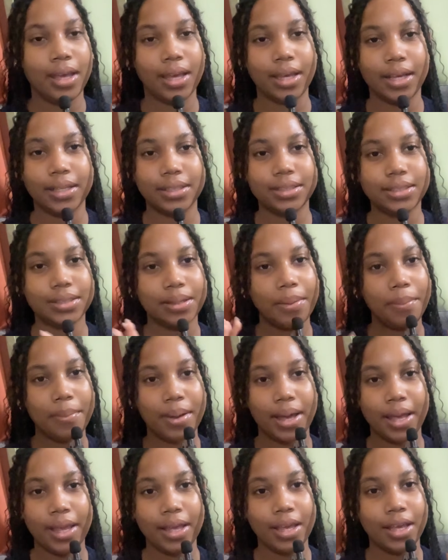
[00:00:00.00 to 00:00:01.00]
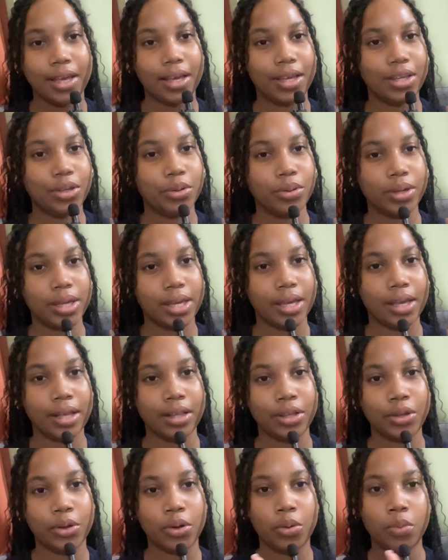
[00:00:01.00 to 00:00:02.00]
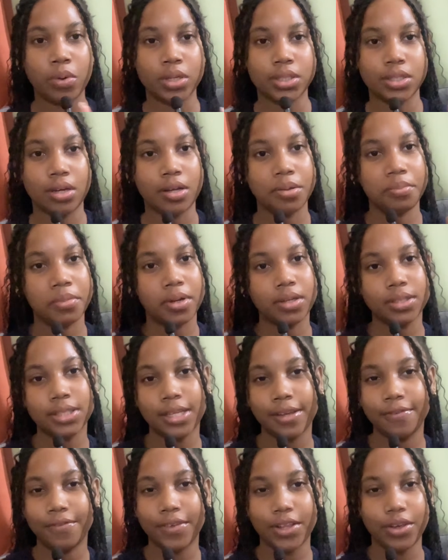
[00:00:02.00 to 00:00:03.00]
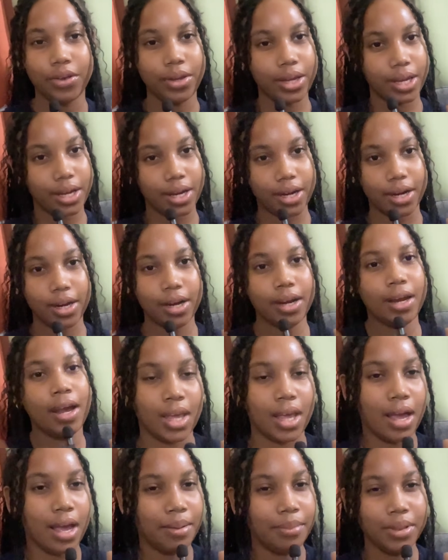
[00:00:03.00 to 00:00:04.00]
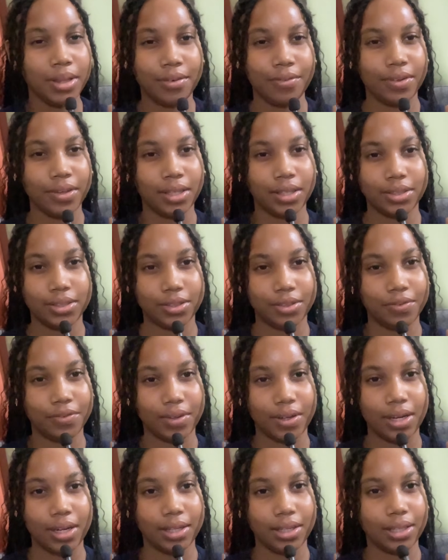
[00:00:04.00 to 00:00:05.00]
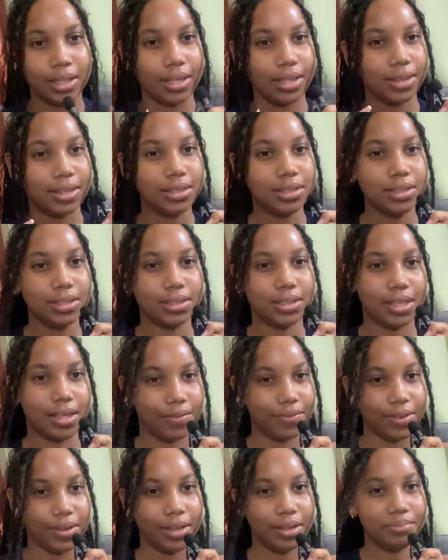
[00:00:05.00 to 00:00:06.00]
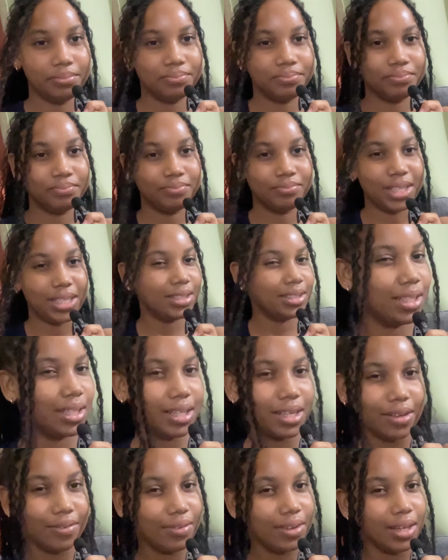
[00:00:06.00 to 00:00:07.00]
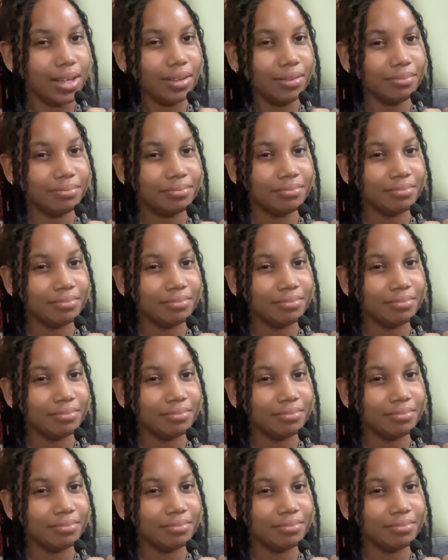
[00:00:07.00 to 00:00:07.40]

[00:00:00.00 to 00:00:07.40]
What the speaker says: It's a mic. You can go watch the unboxing video here. I'm loving it so far. Like, this is giving. Is it giving?